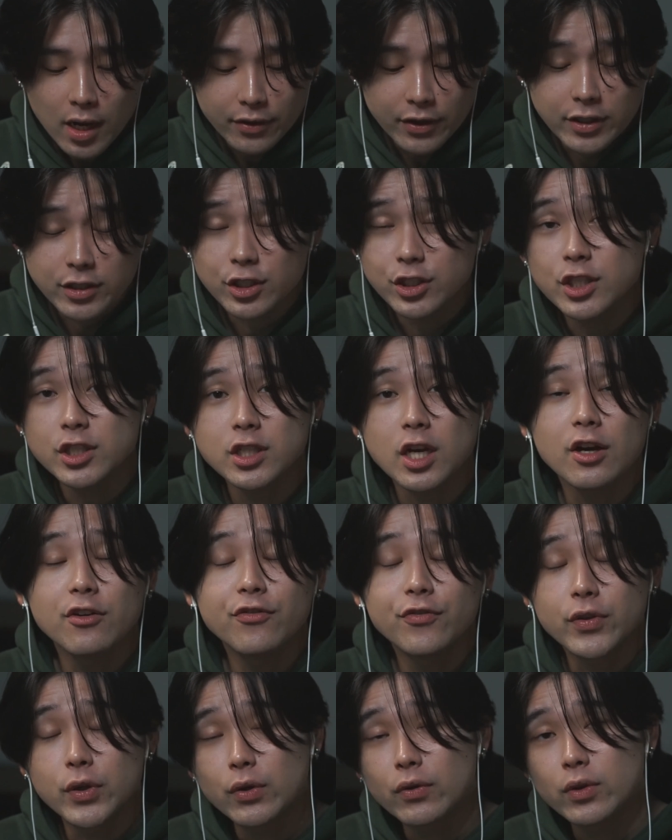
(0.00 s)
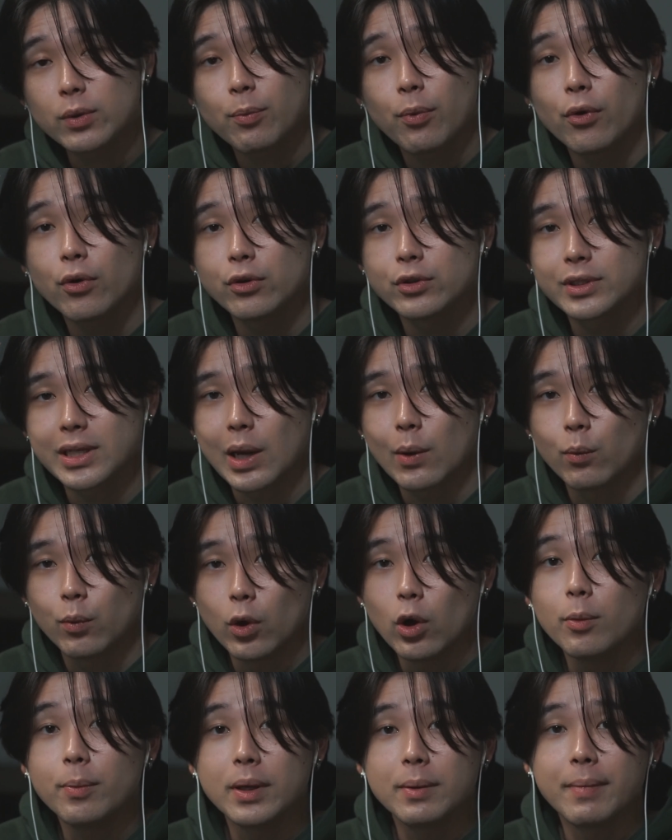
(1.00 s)
These are just a few of the portals that
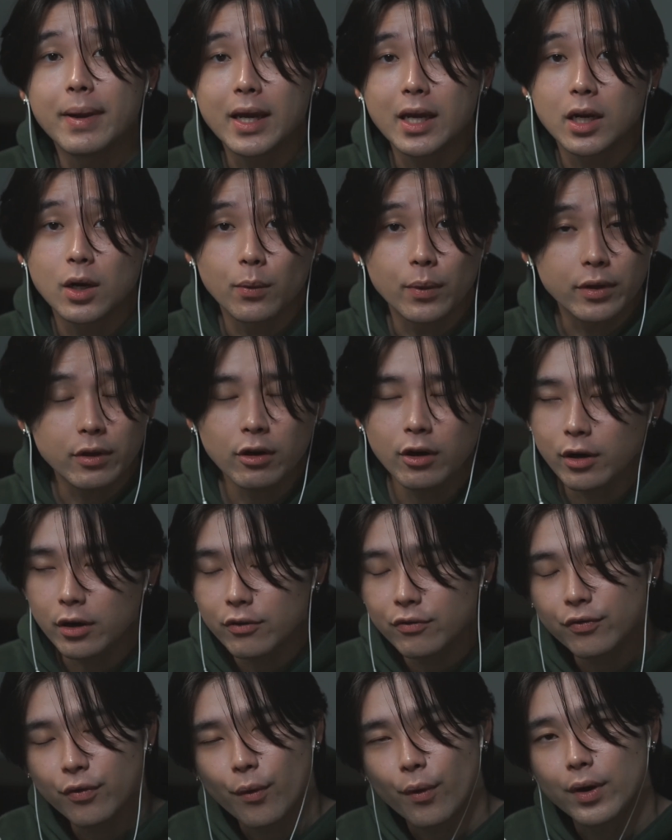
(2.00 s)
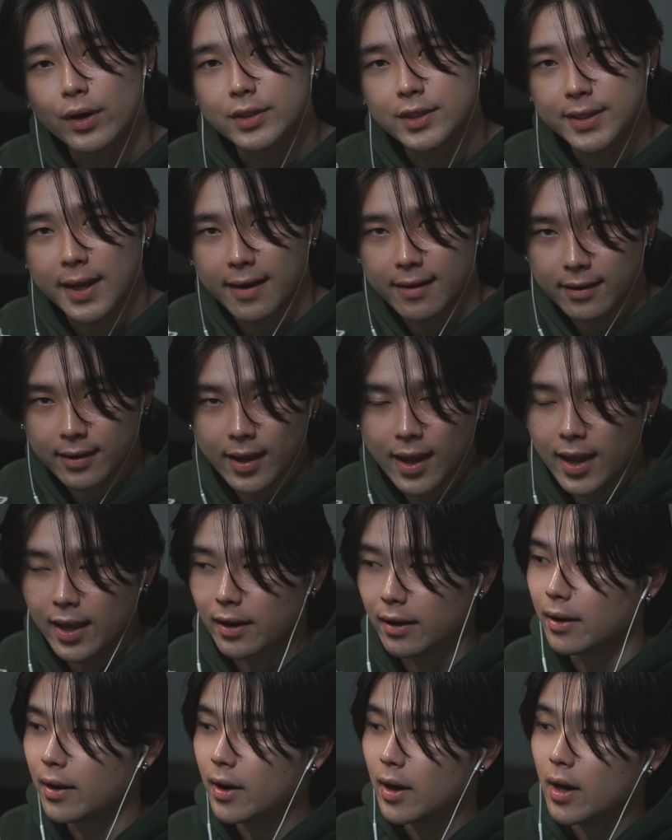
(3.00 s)
will be making a return for set 10.